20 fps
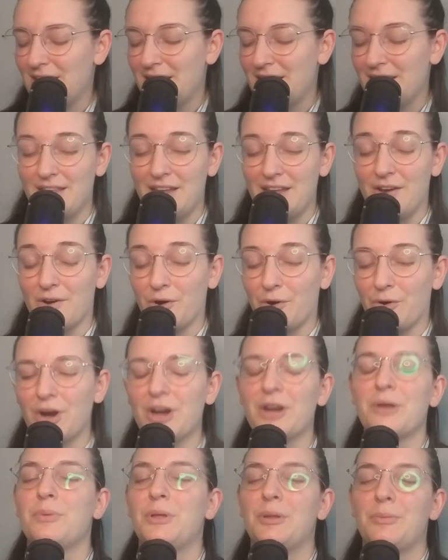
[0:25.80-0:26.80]
They are
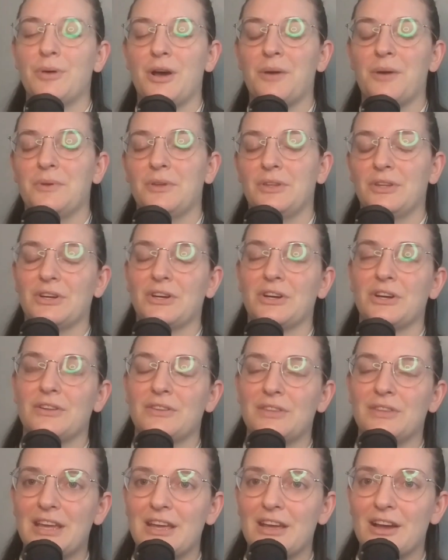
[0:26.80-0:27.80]
incredibly popular.
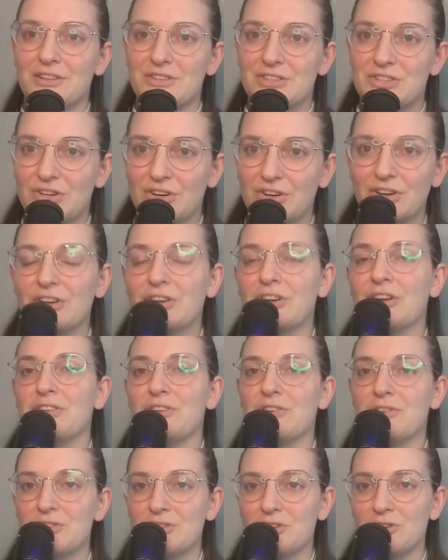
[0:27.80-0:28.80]
They got started on
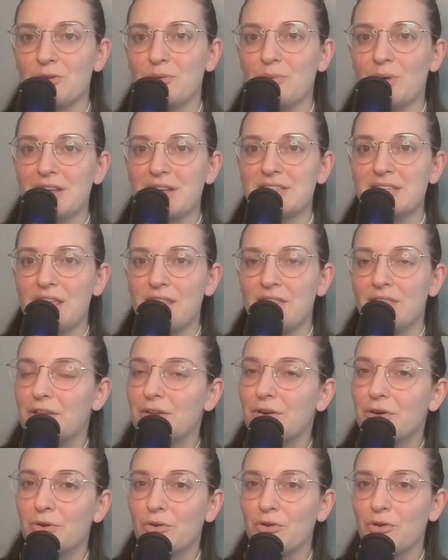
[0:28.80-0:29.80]
YouTube as a
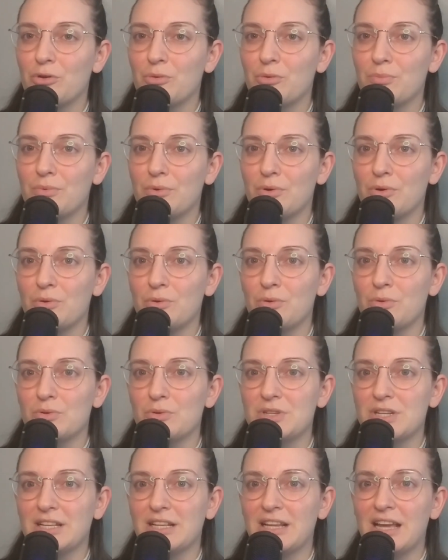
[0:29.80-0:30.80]
theater group who
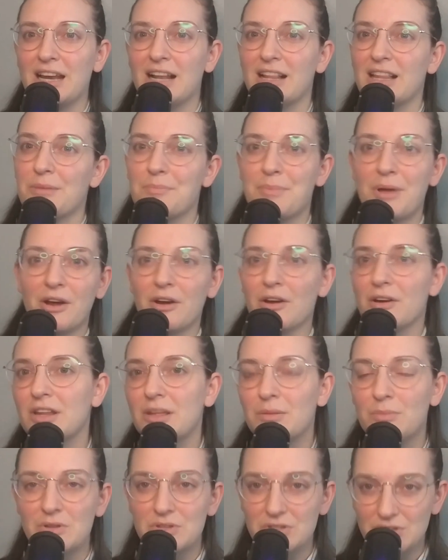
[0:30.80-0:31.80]
did kind of like
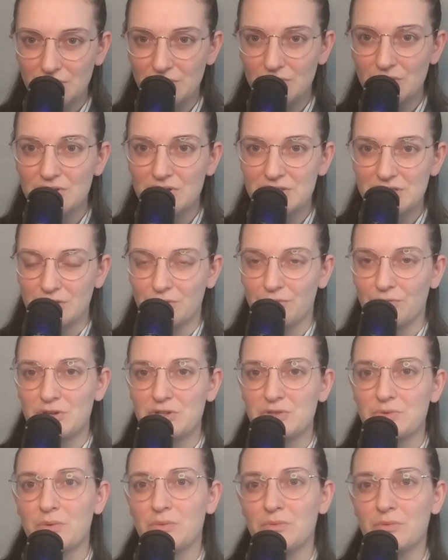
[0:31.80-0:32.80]
parody musicals. Their
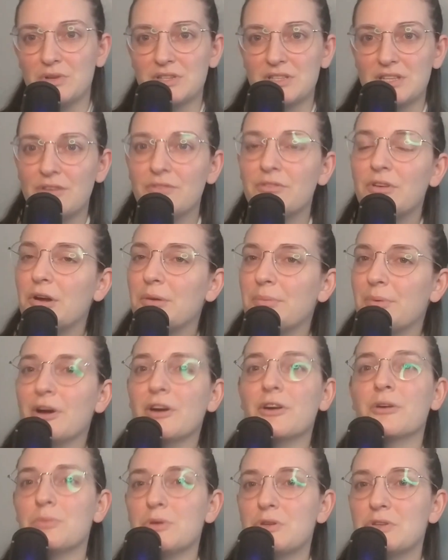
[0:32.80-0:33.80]
first one was a Harry
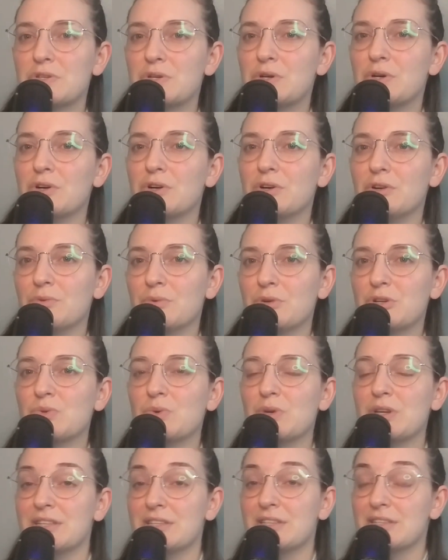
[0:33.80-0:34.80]
Potter musical, which
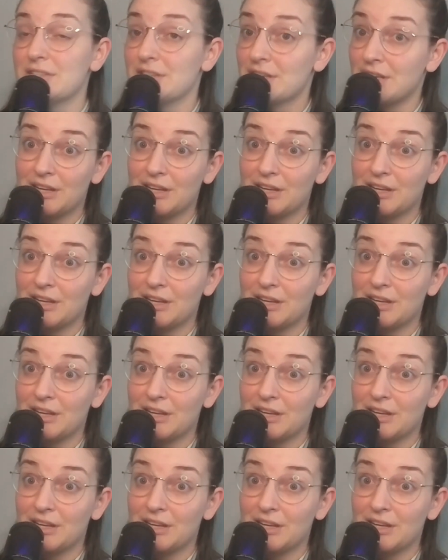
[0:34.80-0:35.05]
was